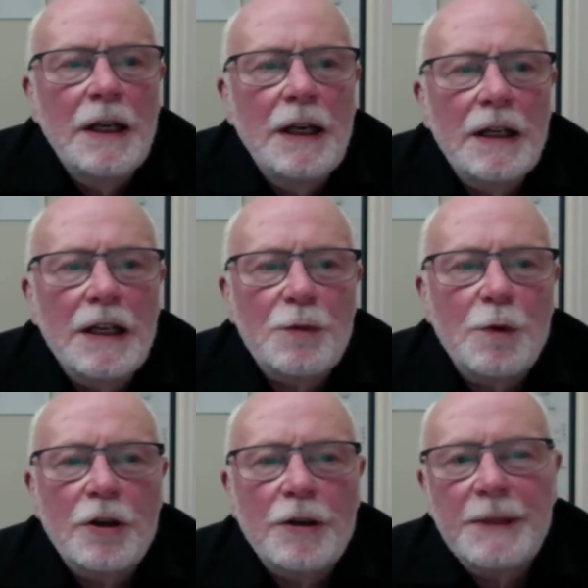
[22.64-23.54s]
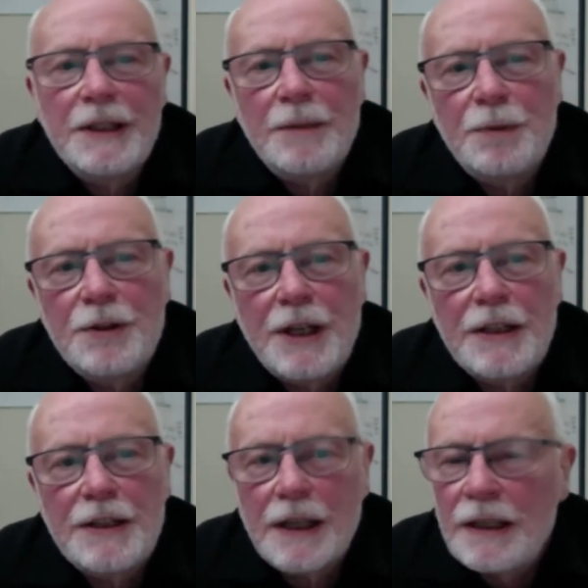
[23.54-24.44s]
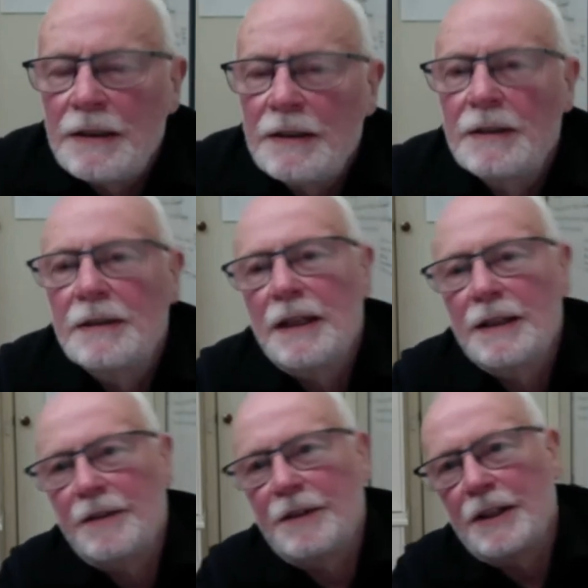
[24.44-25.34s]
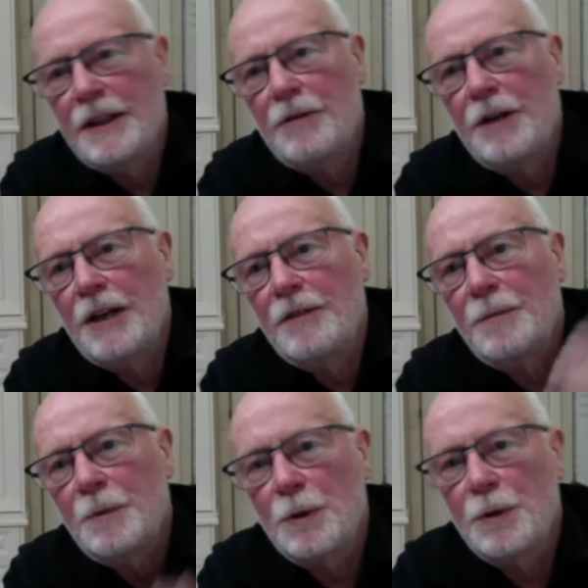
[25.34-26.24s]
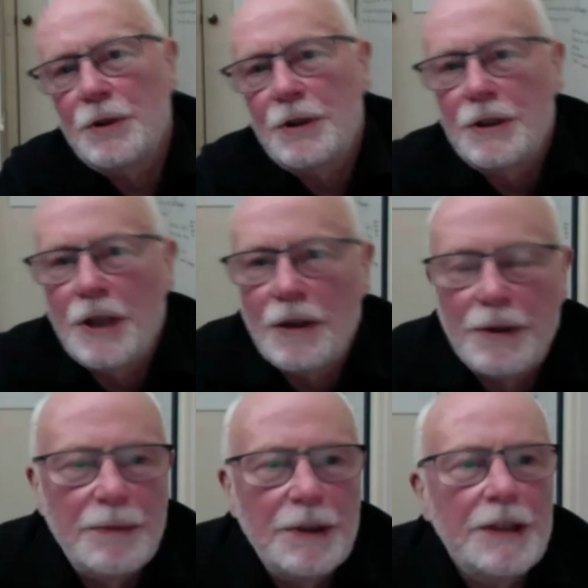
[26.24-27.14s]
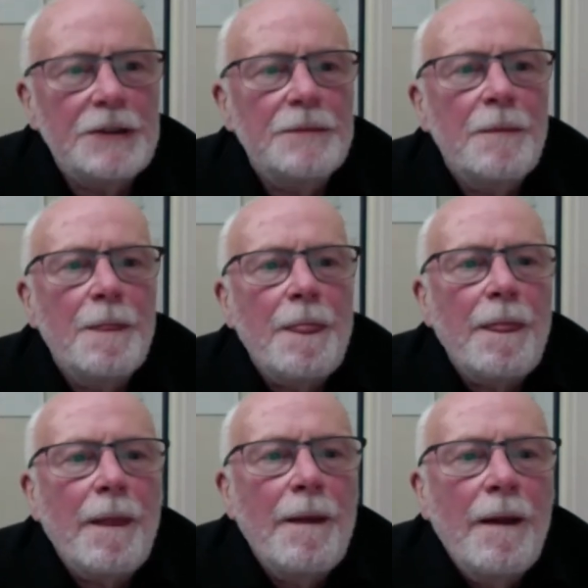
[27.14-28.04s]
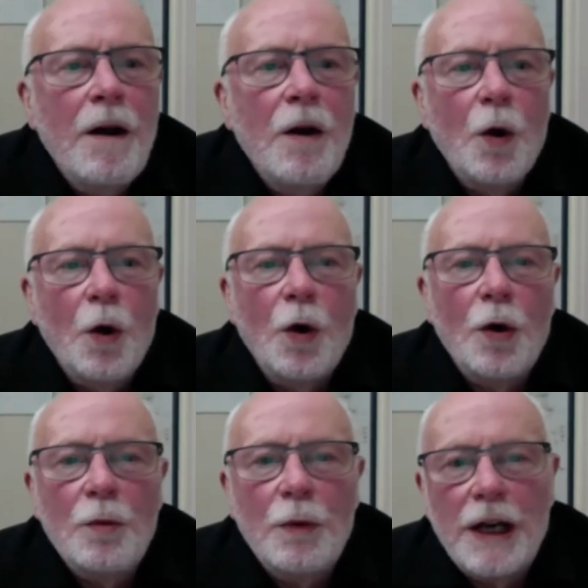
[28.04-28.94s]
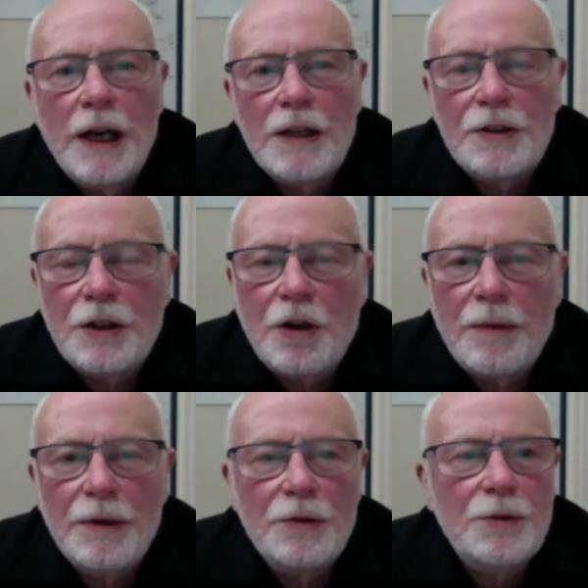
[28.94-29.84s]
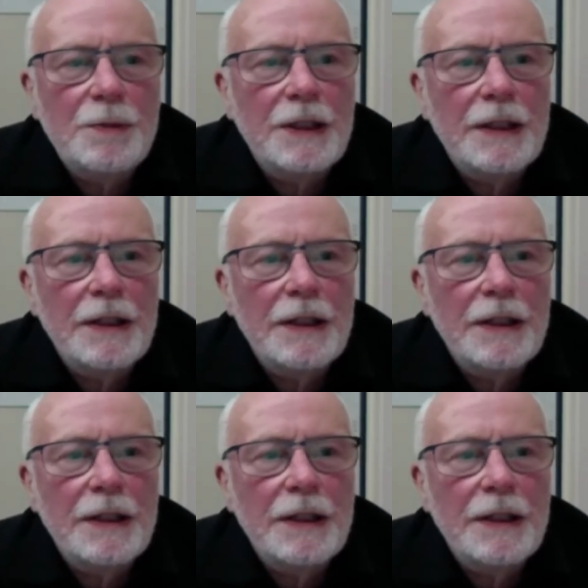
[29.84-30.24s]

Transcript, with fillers: unless welcoming the presenter and giving a round of applause to Joe in a minute. Or when asked to comment or speak,